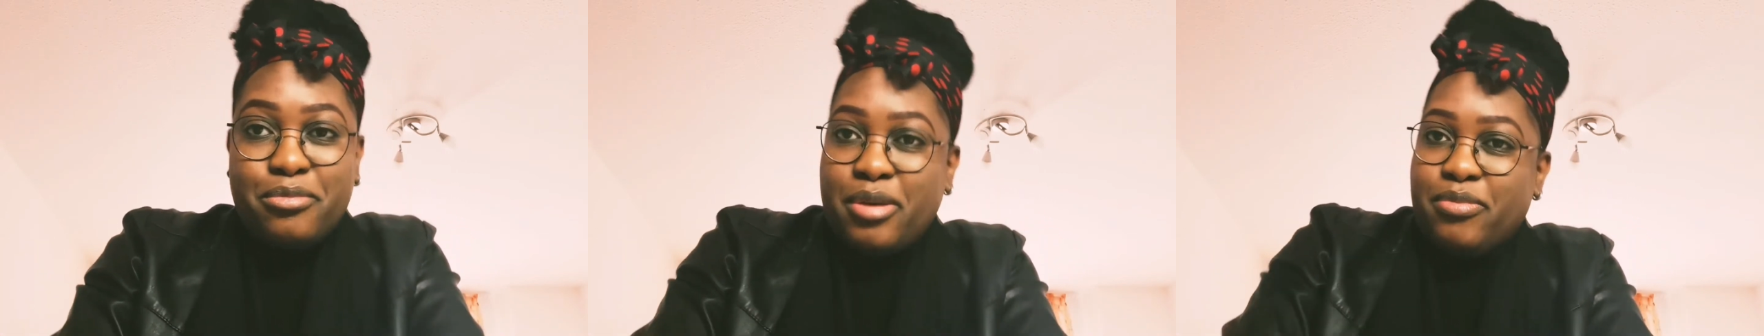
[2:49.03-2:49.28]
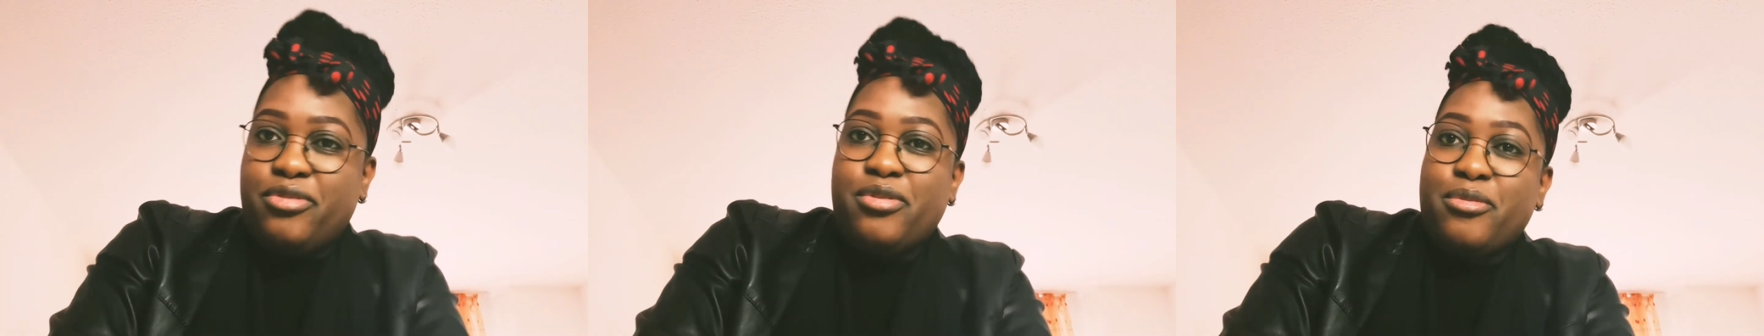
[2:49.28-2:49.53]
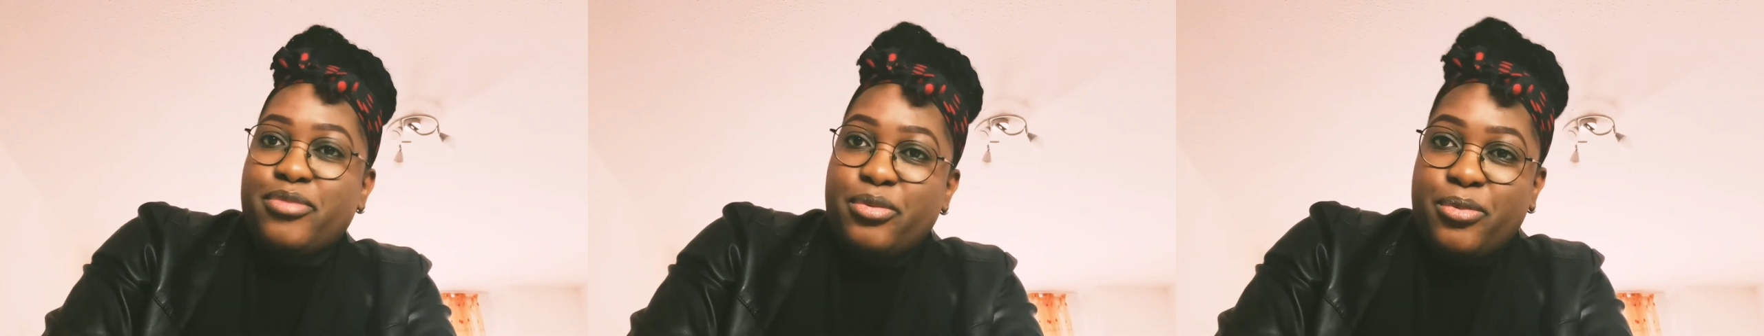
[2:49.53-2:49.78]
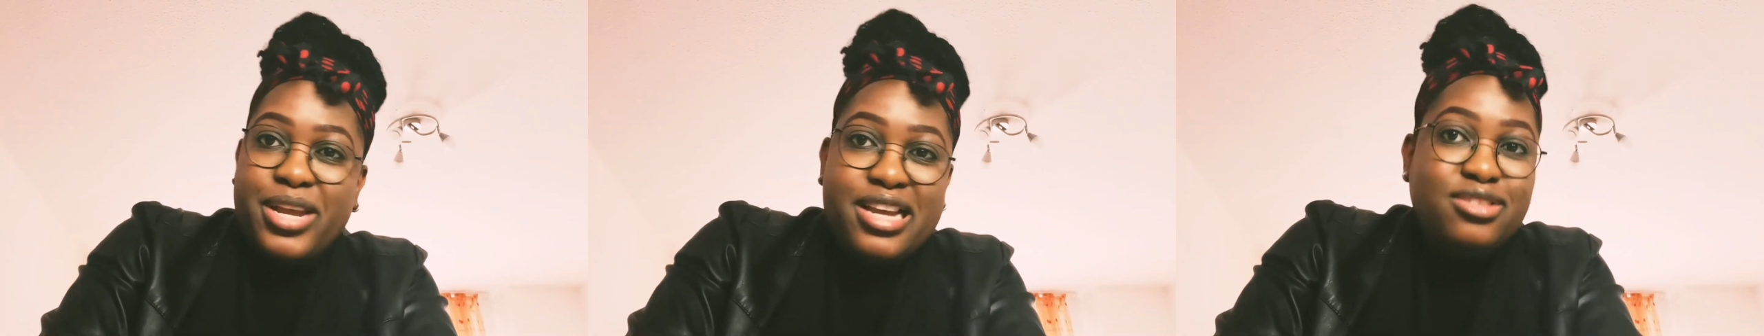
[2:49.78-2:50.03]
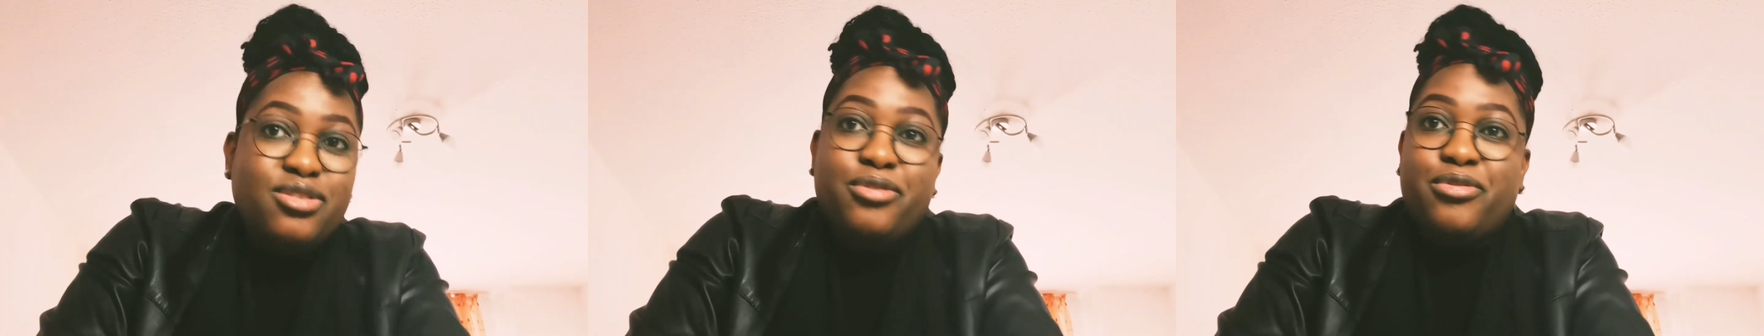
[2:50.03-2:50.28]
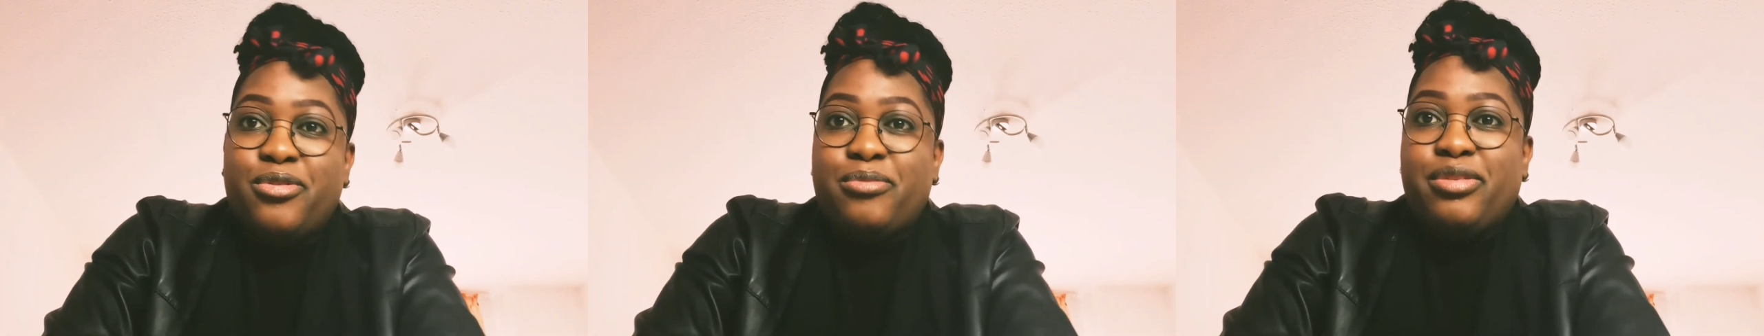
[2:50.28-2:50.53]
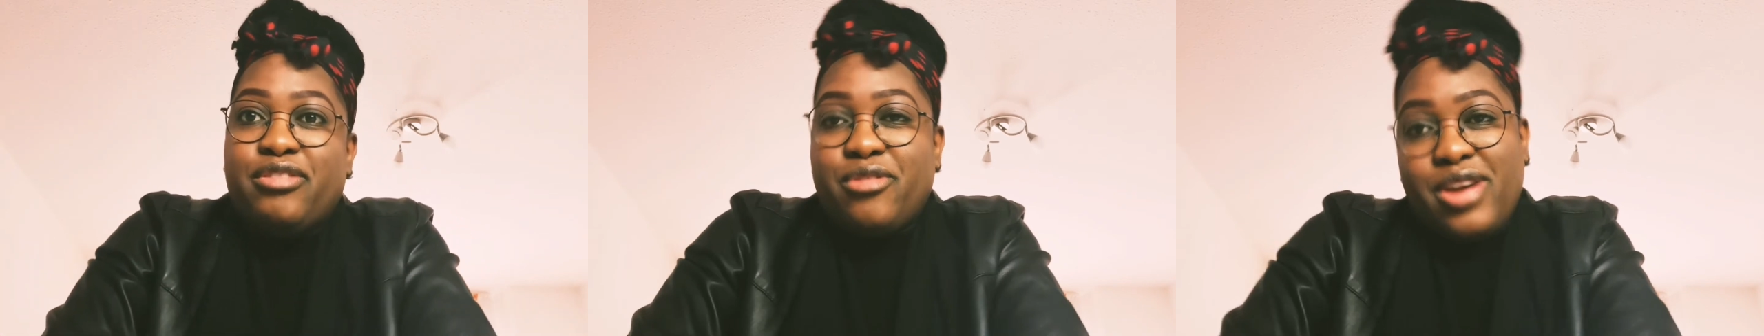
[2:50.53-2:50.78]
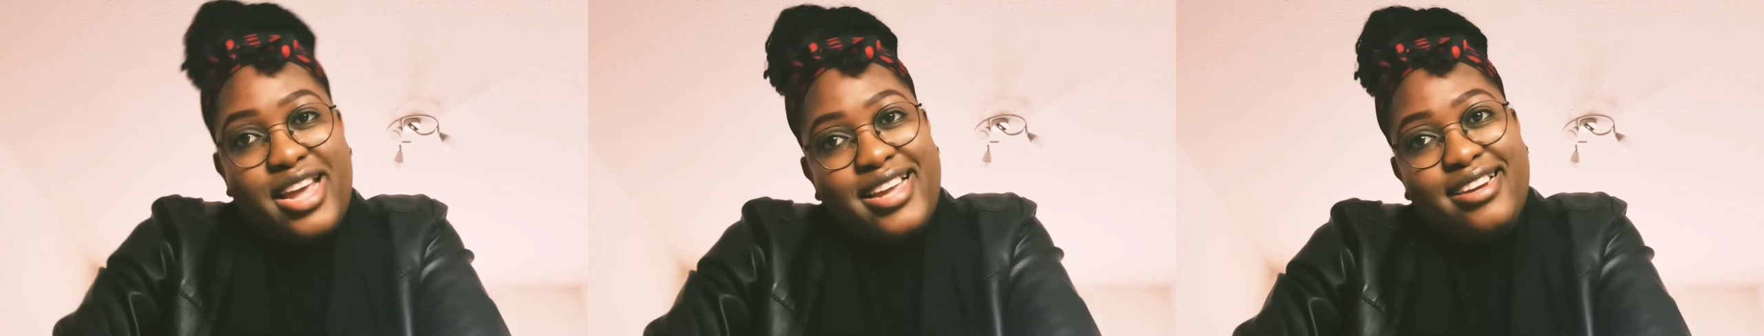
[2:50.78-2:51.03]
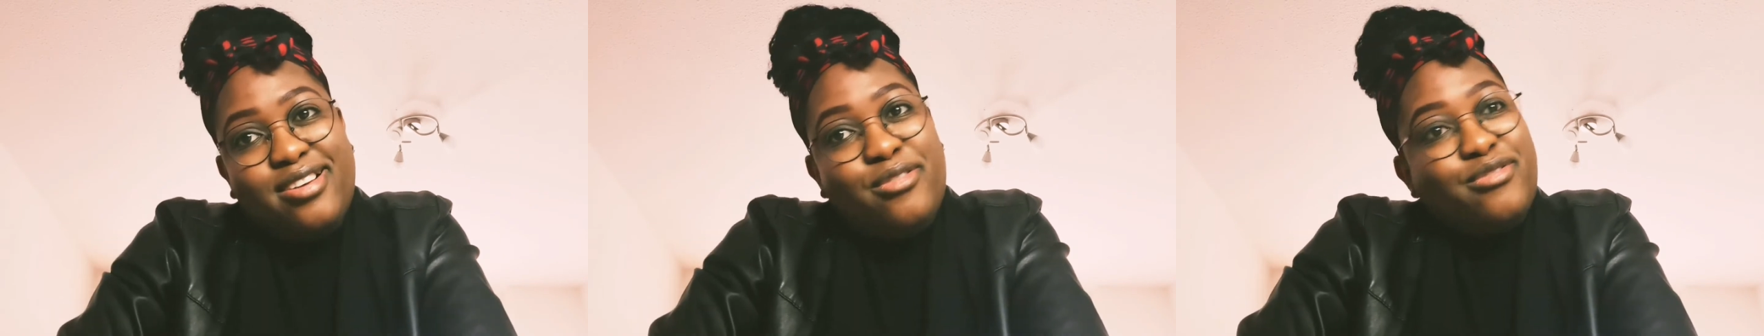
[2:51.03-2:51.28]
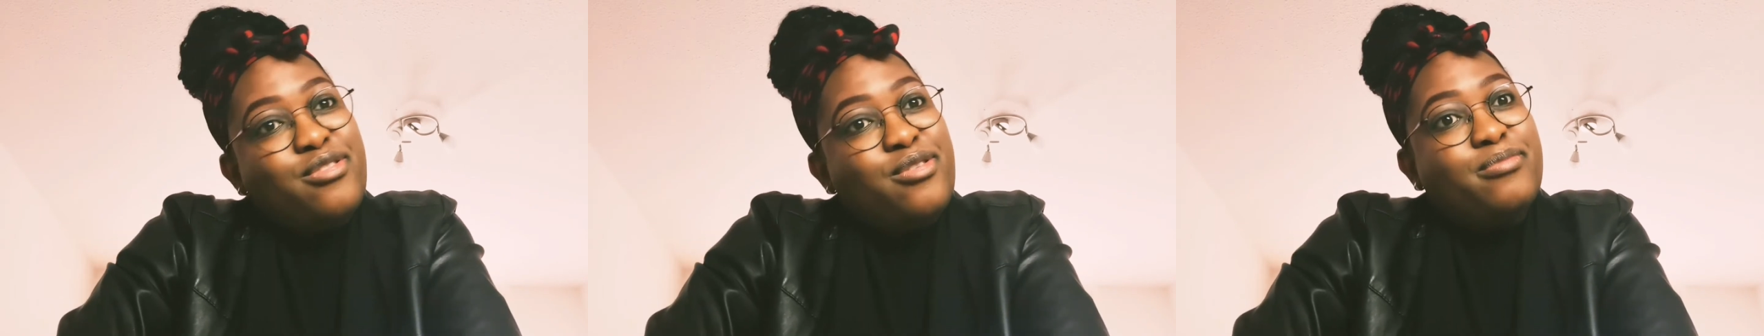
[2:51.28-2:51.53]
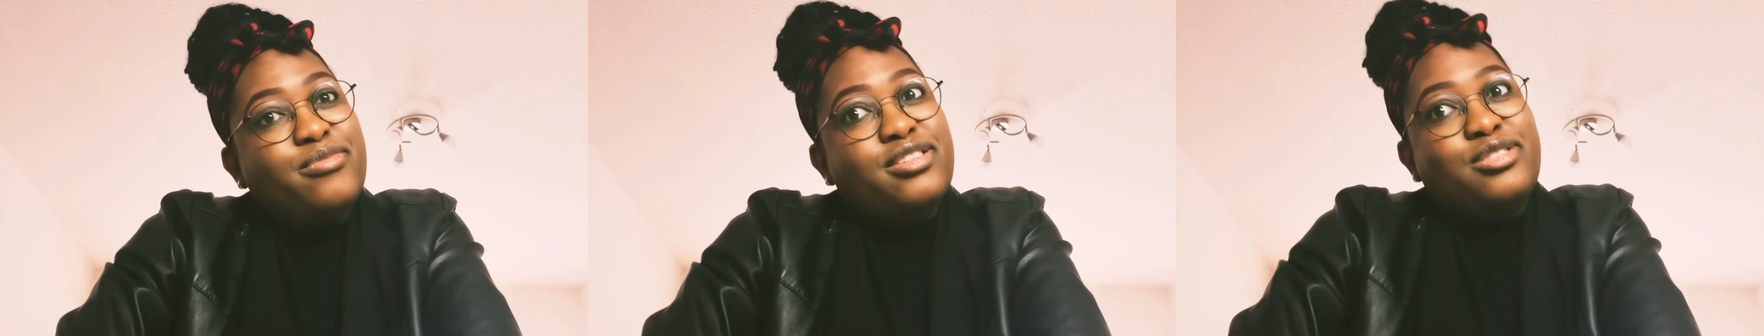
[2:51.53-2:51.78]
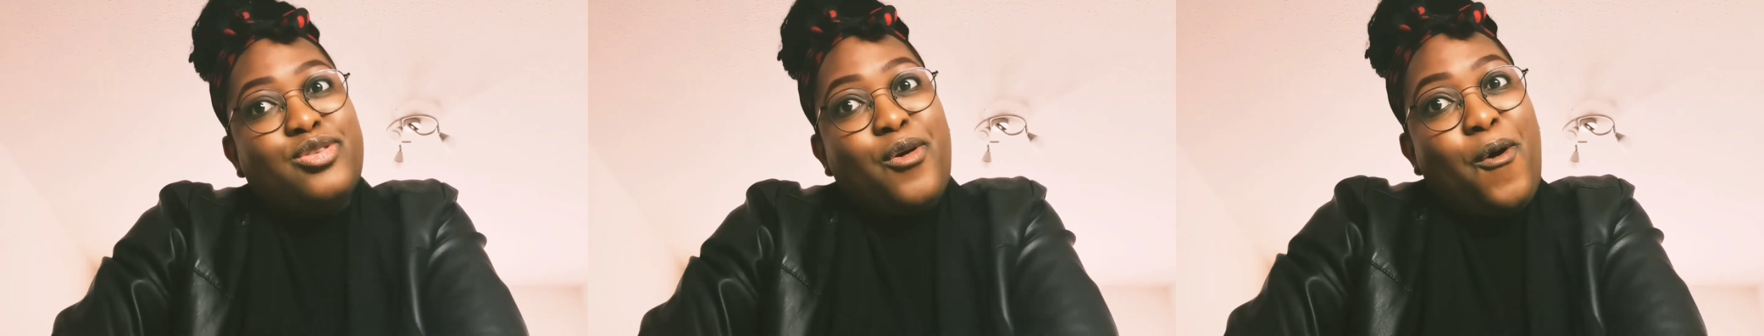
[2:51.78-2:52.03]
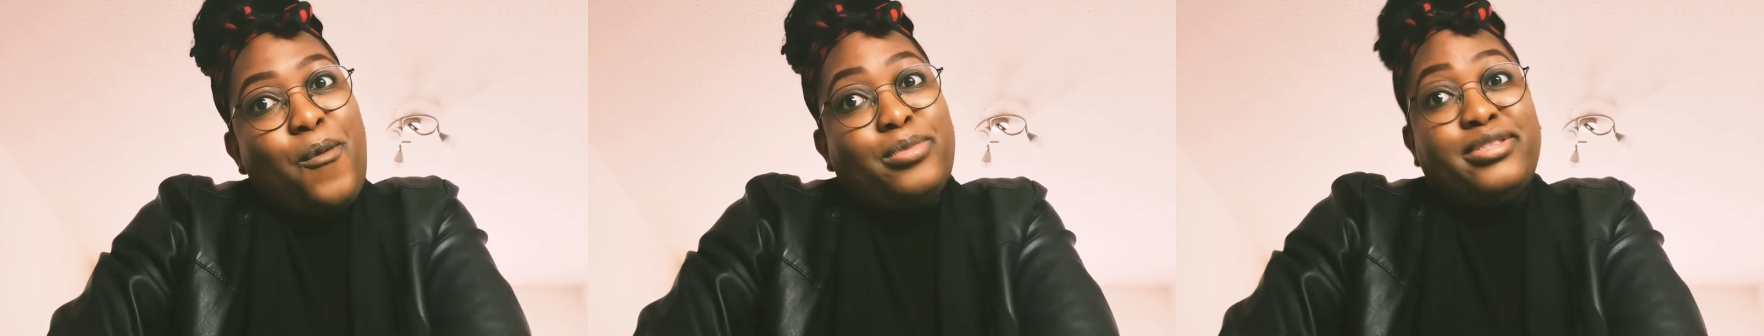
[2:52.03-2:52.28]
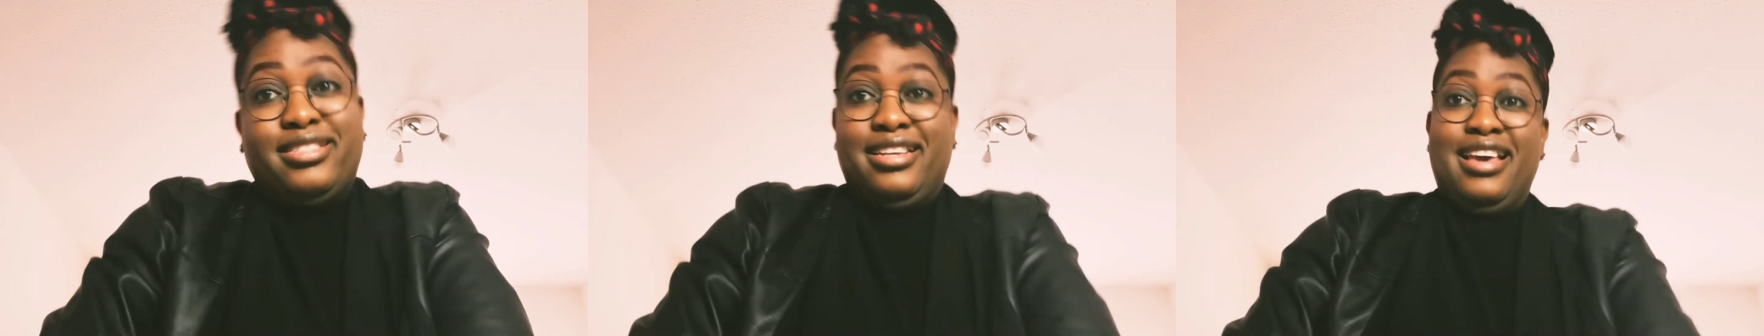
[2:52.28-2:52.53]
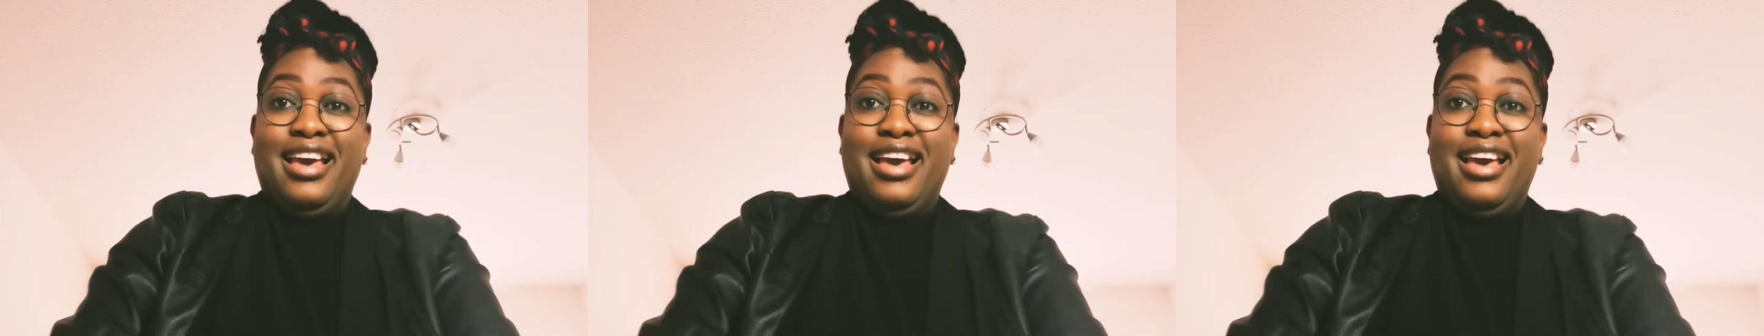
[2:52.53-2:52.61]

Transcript: maybe from the wind or from the rain or from the storms.